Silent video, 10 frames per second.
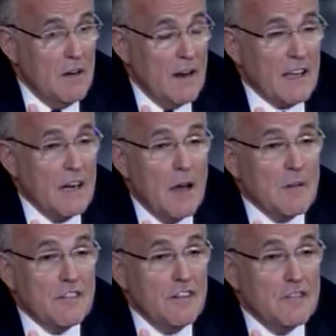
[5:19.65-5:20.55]

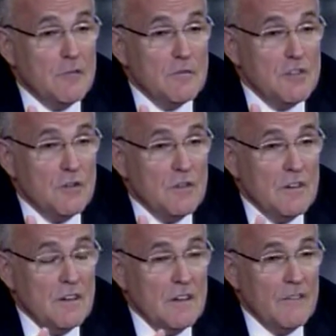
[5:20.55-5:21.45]
economic system too.
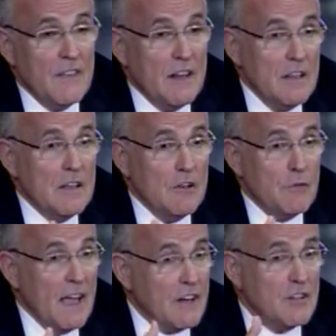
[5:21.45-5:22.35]
Then if
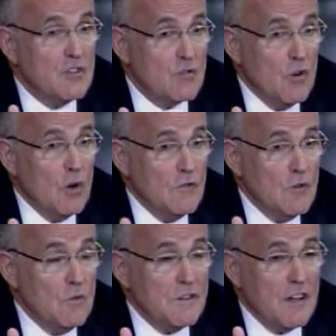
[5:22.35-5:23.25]
we had control over
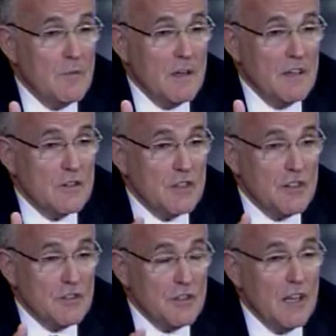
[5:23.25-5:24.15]
who was coming in
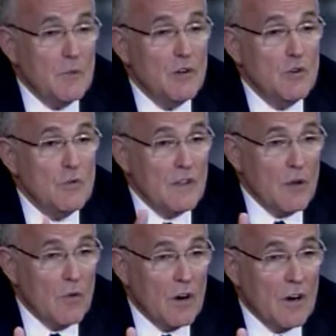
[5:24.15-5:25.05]
legally and we knew who they
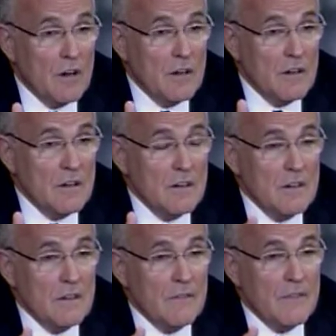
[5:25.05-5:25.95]
were,
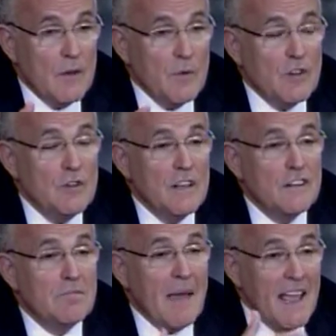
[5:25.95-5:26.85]
then we could
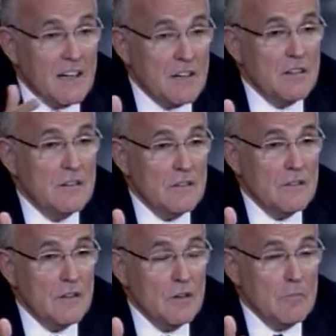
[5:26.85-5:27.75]
expand
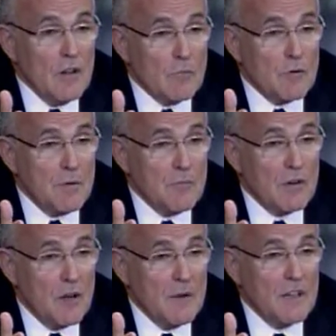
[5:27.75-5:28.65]
the number of people
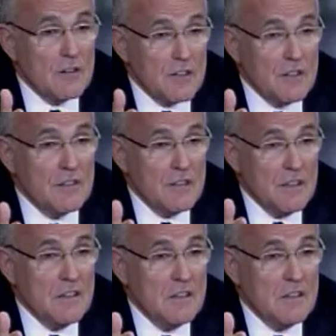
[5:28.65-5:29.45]
coming in legally.